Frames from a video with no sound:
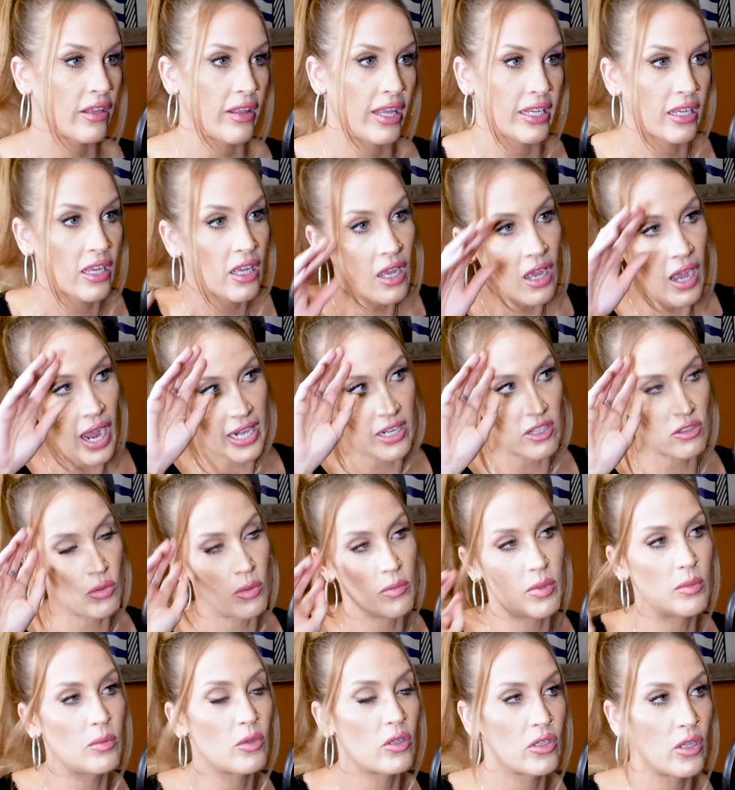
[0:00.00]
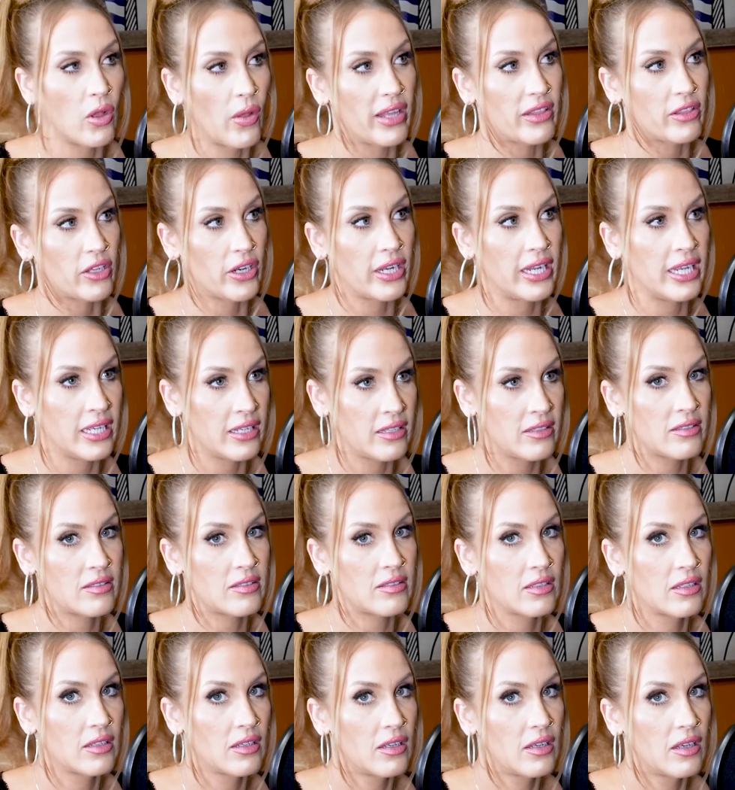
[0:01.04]
Like, I just want people to know, like, there
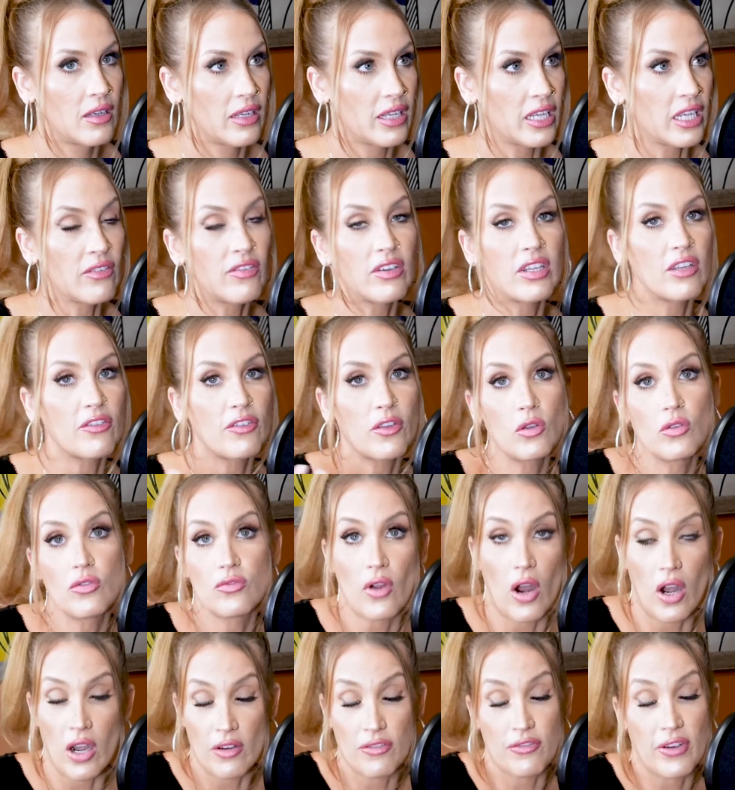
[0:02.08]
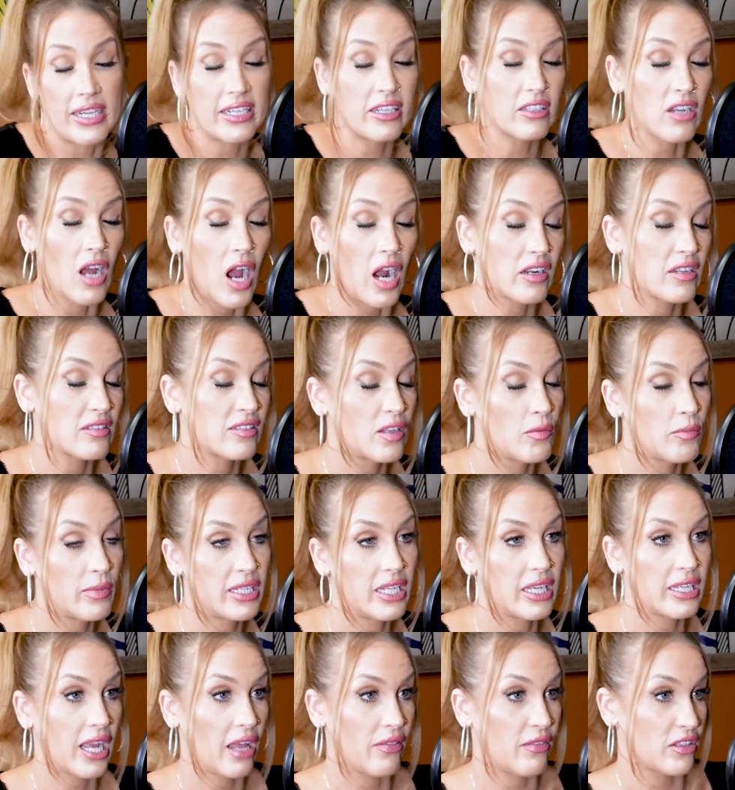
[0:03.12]
is, even if you are afraid to talk to
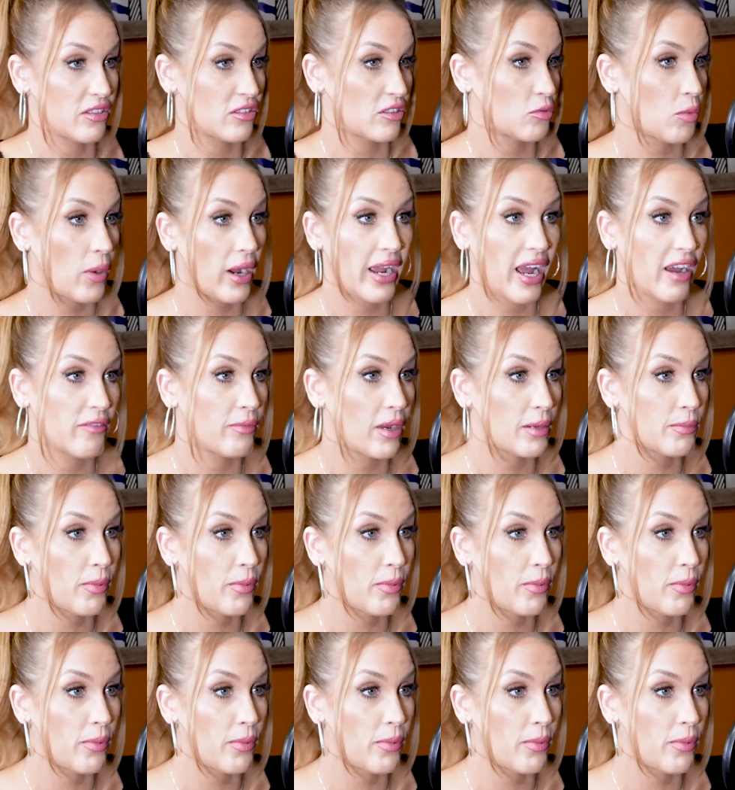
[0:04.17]
somebody, again, this is why I have my